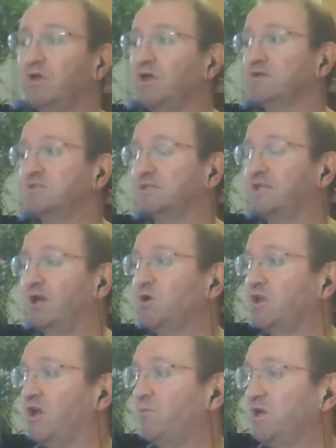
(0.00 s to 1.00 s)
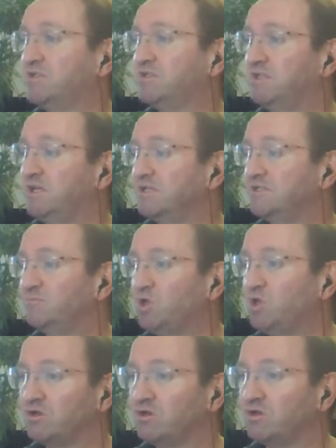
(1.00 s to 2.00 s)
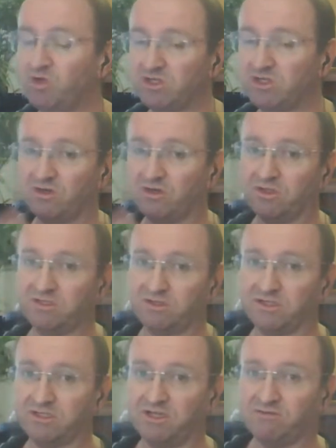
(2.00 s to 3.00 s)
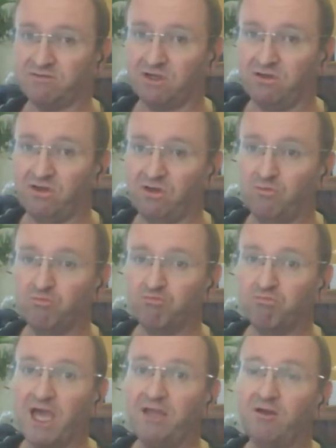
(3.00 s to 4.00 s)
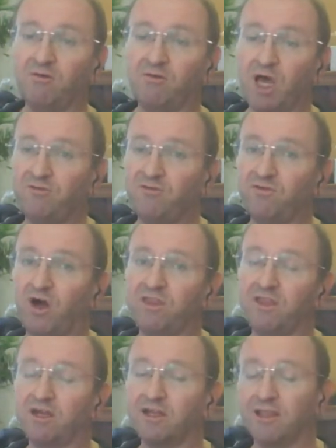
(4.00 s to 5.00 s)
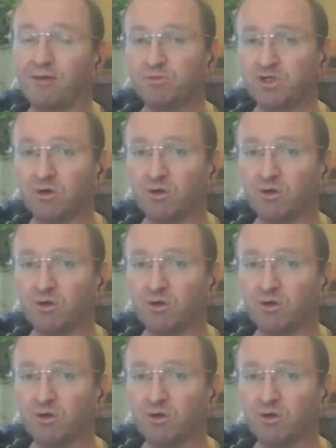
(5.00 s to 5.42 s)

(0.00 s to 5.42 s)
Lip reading: so now when I go back to this, because I'm using all this sort of stuff, so you may find that a laptop